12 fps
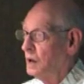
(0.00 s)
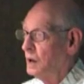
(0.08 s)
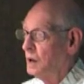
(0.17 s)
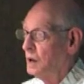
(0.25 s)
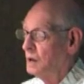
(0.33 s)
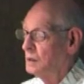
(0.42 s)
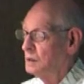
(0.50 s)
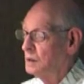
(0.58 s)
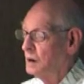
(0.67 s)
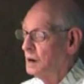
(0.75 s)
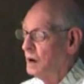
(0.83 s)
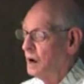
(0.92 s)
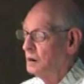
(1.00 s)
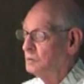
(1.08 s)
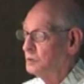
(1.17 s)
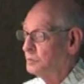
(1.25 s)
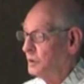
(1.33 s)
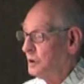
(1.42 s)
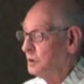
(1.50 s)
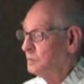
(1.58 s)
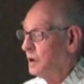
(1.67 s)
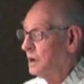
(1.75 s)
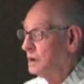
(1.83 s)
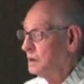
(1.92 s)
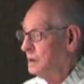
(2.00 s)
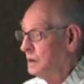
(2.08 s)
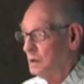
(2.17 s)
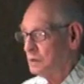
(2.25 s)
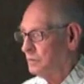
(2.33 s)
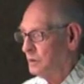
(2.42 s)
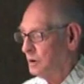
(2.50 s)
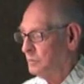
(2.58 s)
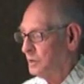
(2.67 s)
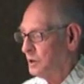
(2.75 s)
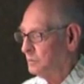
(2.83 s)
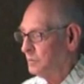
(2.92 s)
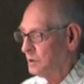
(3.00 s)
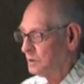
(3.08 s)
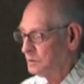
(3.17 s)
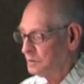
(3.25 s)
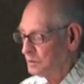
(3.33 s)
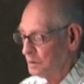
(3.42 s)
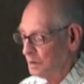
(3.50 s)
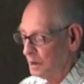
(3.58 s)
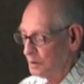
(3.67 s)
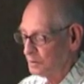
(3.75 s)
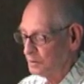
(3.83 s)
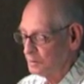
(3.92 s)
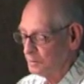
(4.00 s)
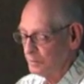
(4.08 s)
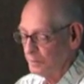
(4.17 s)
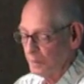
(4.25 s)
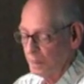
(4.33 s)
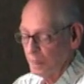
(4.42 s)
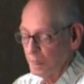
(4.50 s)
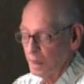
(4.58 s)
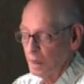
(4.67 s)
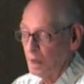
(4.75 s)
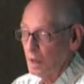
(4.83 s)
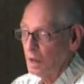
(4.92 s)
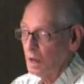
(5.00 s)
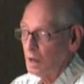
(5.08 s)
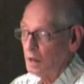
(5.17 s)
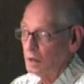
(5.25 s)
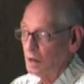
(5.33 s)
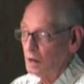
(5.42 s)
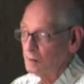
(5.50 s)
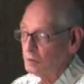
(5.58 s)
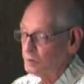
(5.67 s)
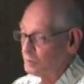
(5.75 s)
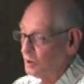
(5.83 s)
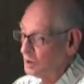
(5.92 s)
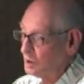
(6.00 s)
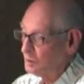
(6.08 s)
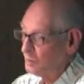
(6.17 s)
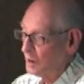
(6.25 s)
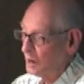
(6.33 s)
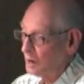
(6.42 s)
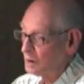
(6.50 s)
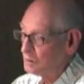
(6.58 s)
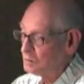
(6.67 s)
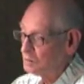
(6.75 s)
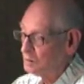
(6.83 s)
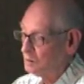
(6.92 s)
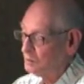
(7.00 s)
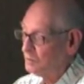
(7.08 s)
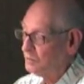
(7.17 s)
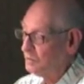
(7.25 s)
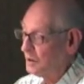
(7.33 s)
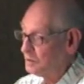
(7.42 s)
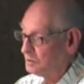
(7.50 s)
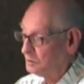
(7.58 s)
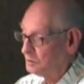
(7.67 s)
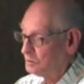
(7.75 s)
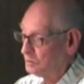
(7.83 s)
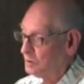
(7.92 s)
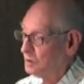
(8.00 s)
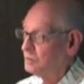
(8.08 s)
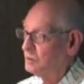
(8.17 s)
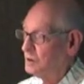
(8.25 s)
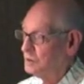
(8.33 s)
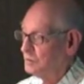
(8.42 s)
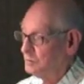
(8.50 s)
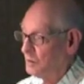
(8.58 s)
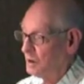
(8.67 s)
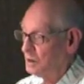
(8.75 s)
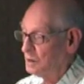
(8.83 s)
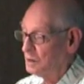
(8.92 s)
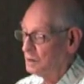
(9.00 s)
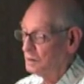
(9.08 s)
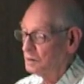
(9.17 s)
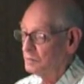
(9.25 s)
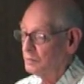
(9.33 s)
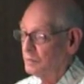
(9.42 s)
And I was bringing back, he had a very big mixed collection. And I was bringing back some pheasants for a friend of mine here.